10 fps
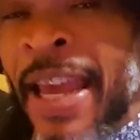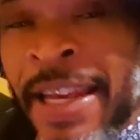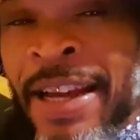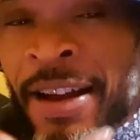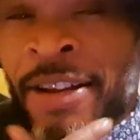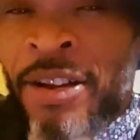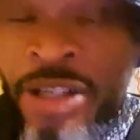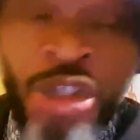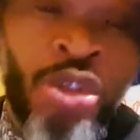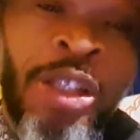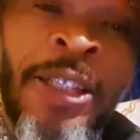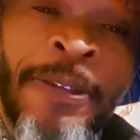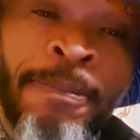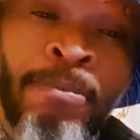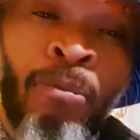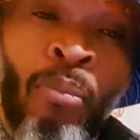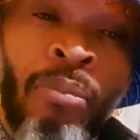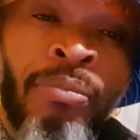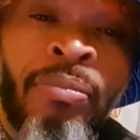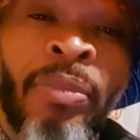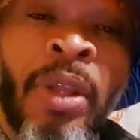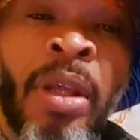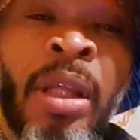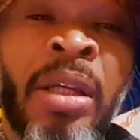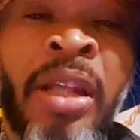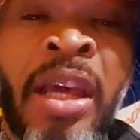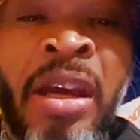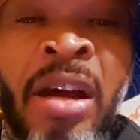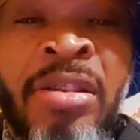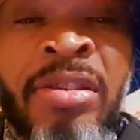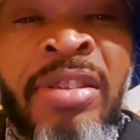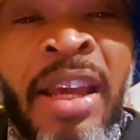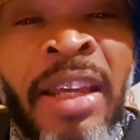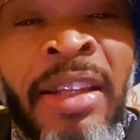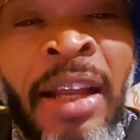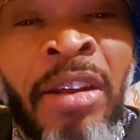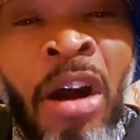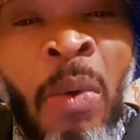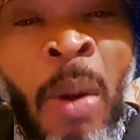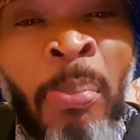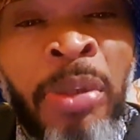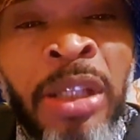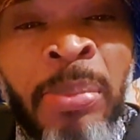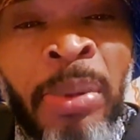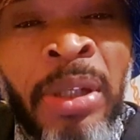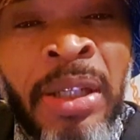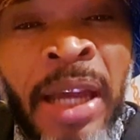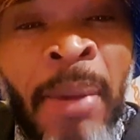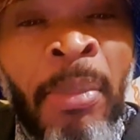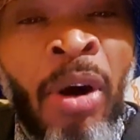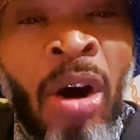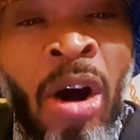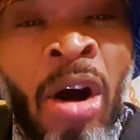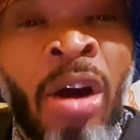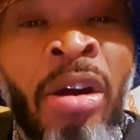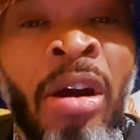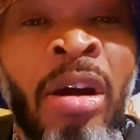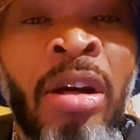any other country, they are saying that our people them are